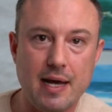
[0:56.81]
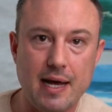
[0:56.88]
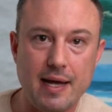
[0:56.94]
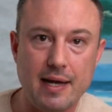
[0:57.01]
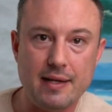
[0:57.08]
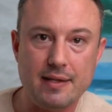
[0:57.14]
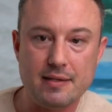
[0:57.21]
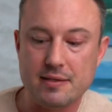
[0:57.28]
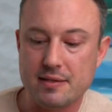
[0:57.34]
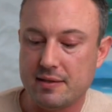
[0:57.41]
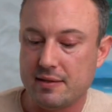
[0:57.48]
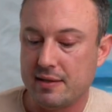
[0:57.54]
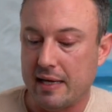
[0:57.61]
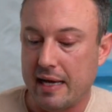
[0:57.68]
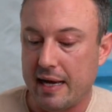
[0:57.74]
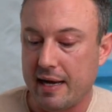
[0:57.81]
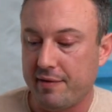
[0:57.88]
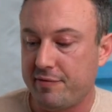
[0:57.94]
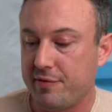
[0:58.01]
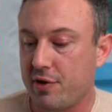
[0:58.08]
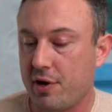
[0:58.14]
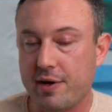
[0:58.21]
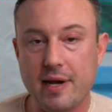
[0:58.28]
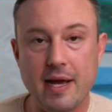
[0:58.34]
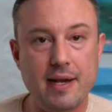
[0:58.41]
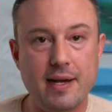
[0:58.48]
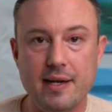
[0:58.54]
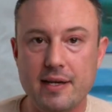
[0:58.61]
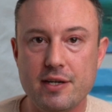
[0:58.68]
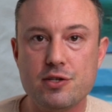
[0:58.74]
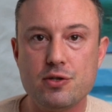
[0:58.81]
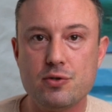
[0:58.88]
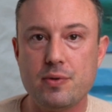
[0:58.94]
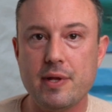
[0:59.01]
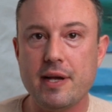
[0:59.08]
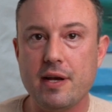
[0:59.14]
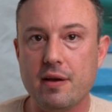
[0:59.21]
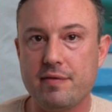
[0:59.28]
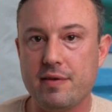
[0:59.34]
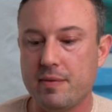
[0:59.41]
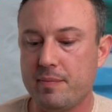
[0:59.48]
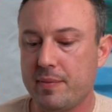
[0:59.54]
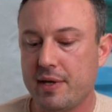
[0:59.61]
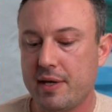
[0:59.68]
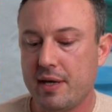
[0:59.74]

and I have not had any issues with any of them.